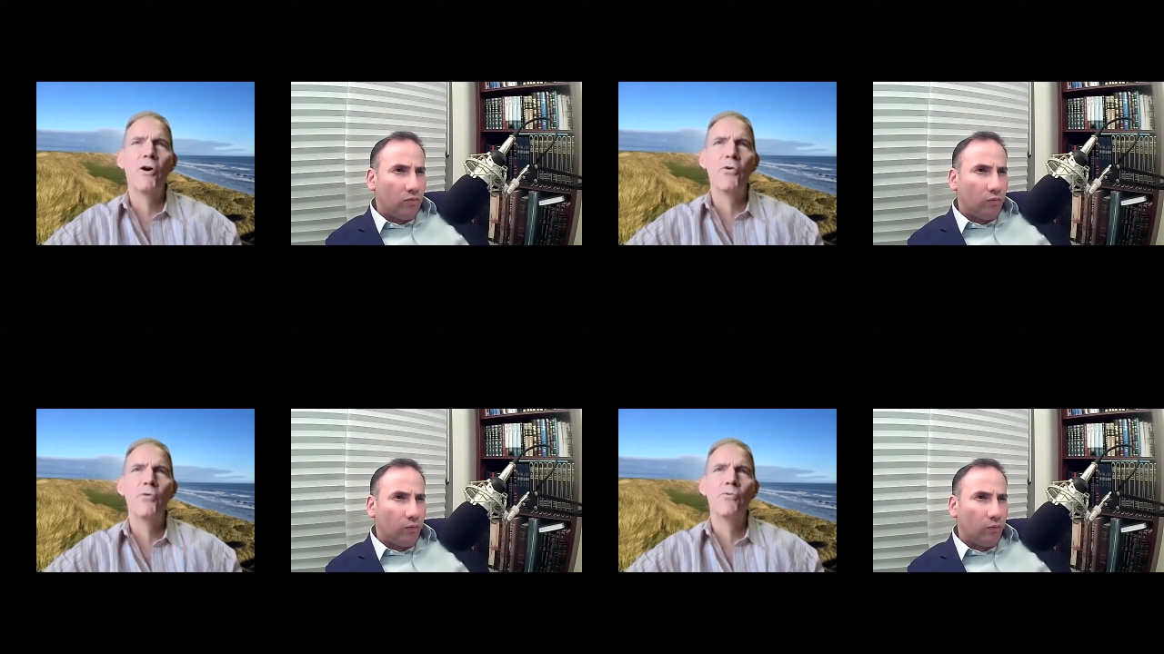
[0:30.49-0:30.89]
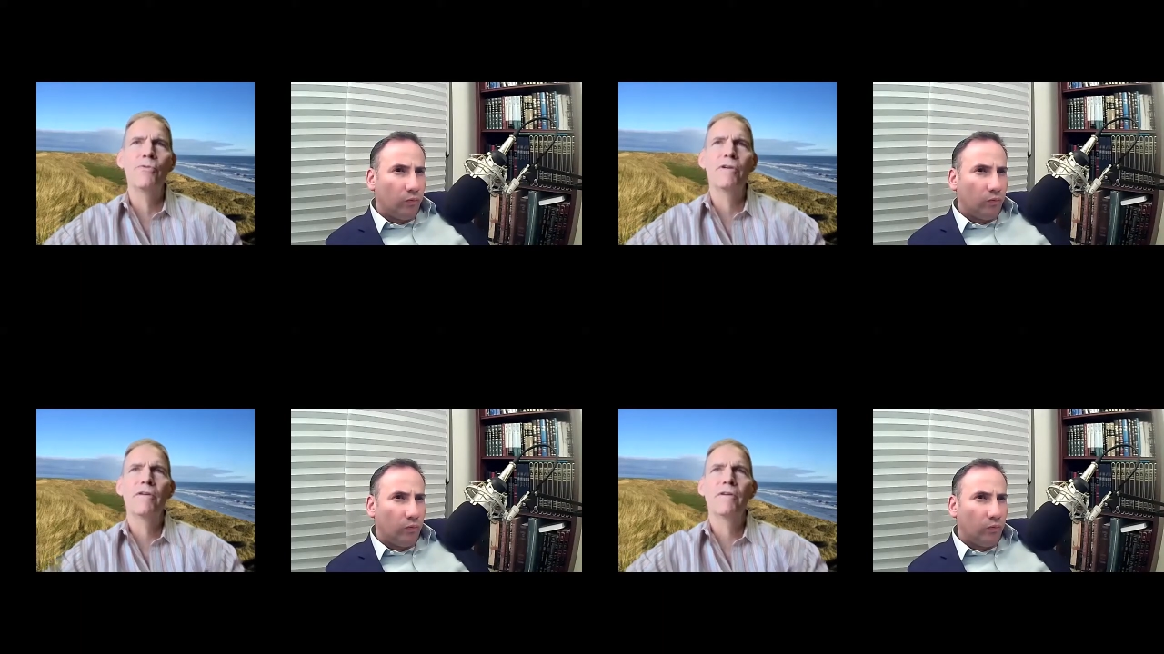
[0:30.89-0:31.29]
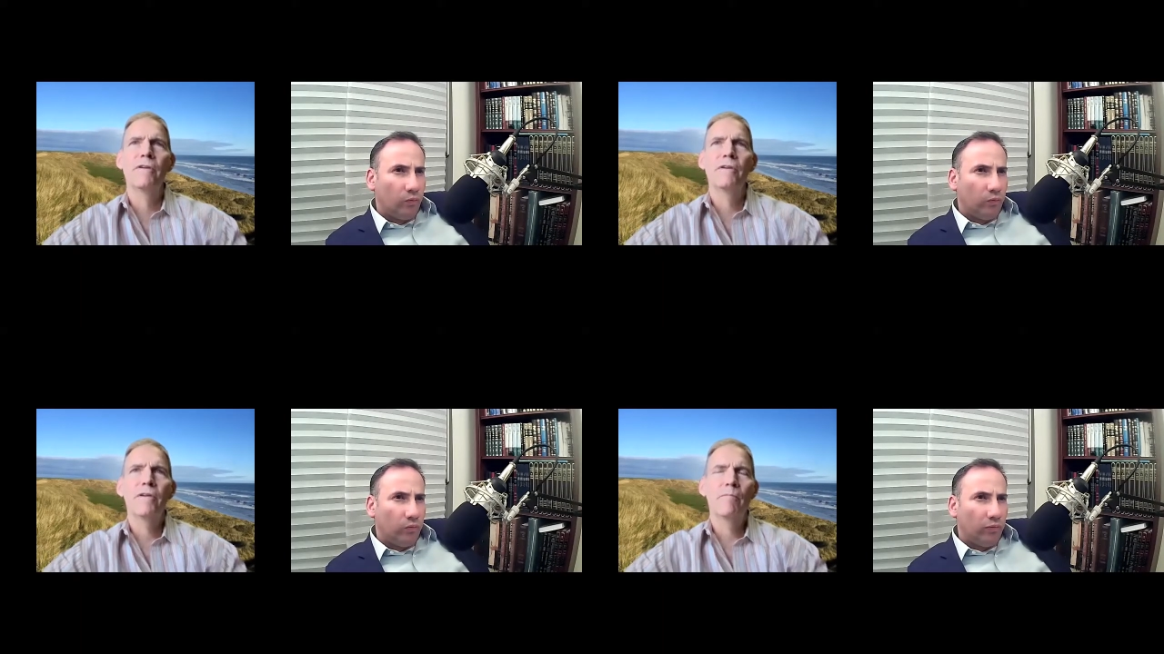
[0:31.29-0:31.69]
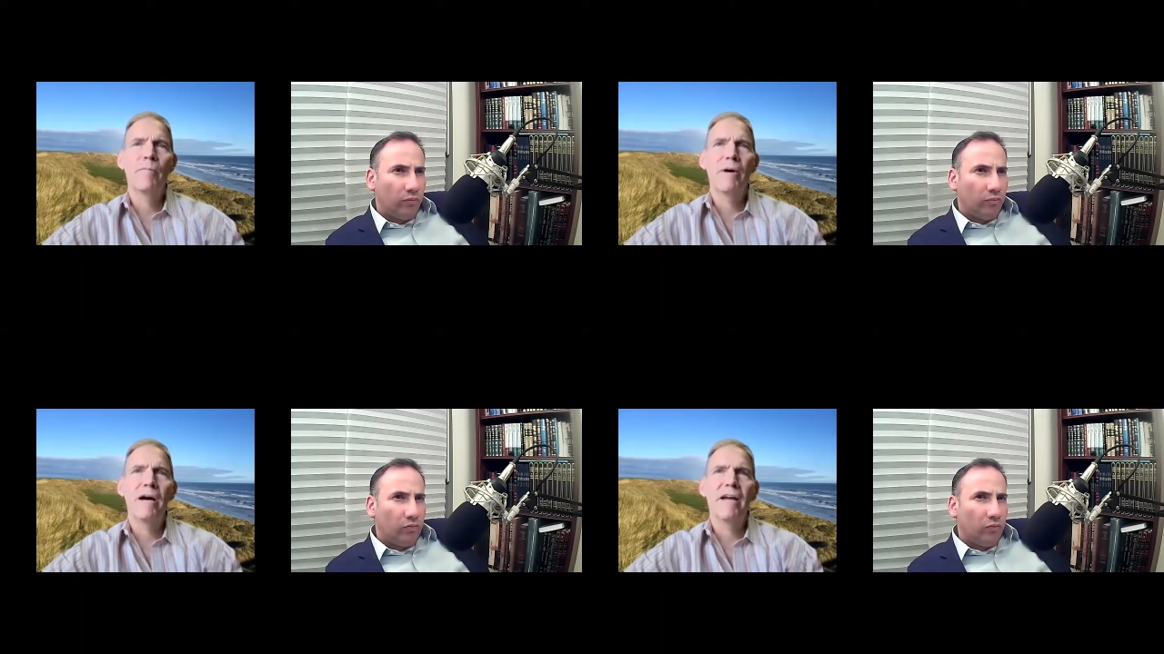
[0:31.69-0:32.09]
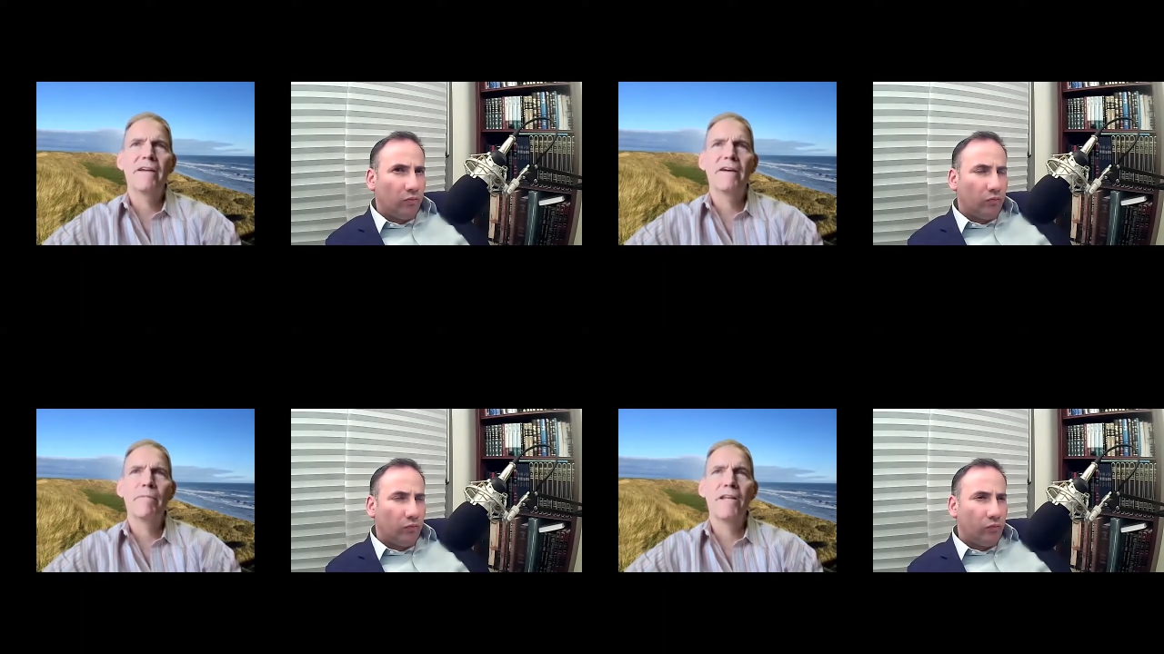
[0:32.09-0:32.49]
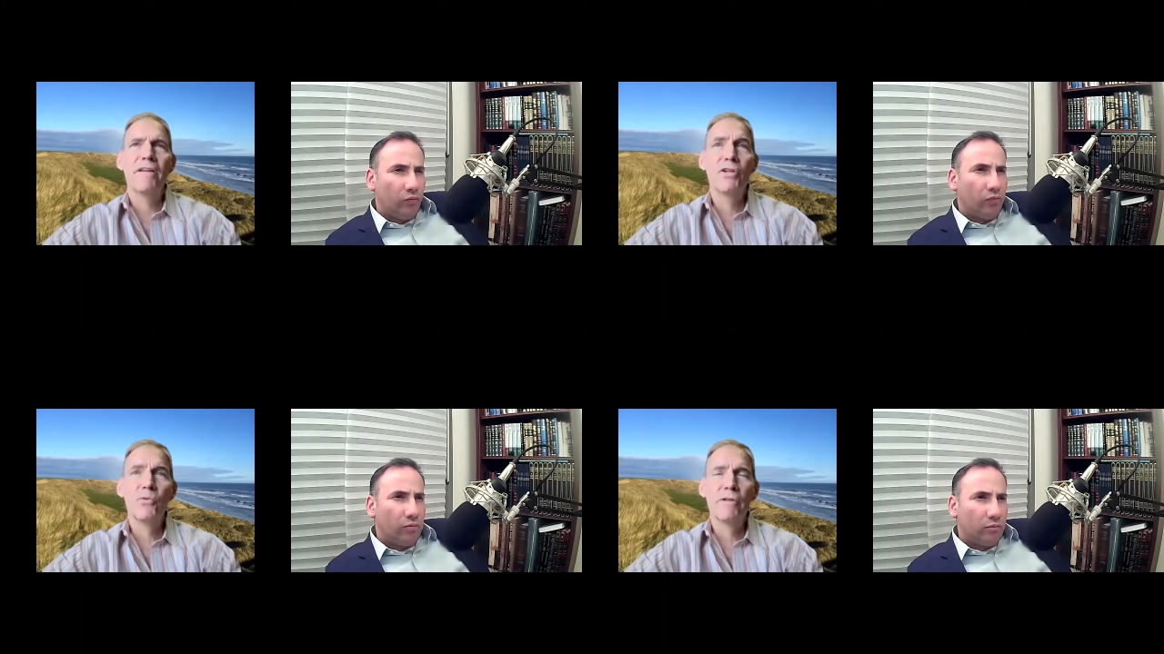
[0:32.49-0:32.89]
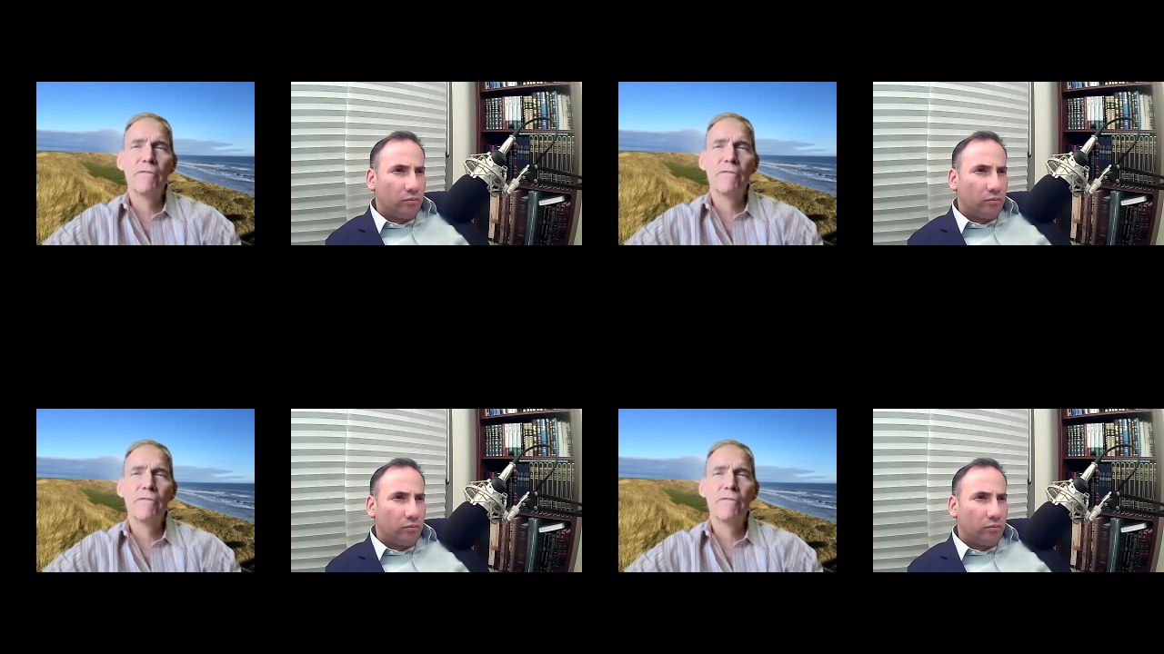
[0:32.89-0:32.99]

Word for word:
Speaker 1: owned by uh, individual